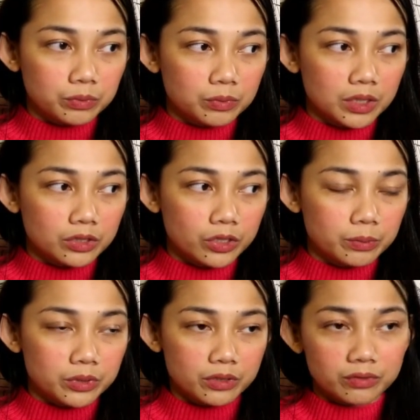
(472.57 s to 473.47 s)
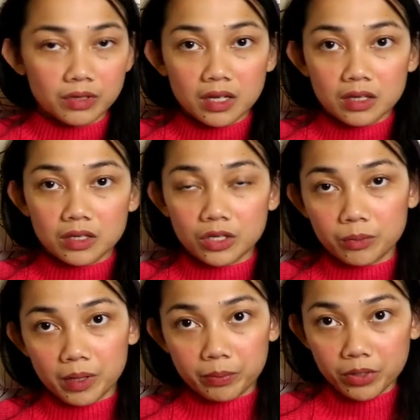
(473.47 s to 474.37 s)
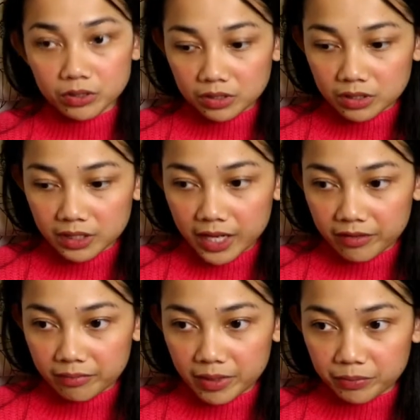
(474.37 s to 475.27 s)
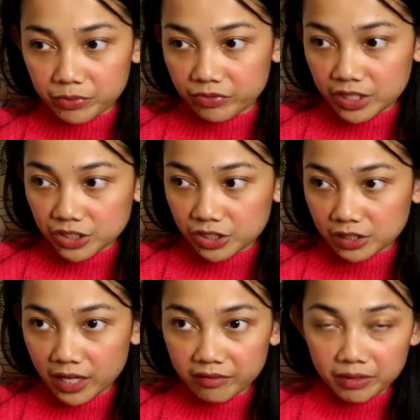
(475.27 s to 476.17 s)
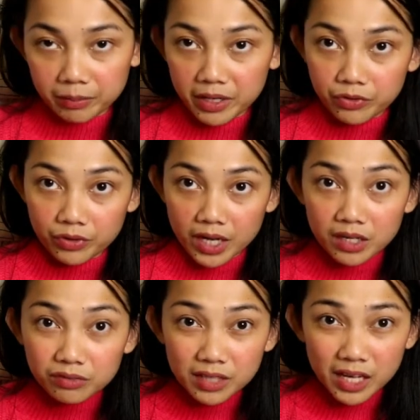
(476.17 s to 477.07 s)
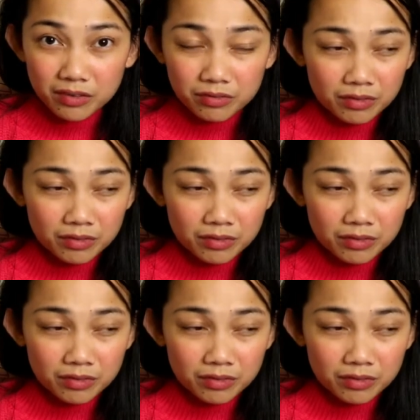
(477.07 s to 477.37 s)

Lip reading: in terms of my personal life, my professional life, and my creative life.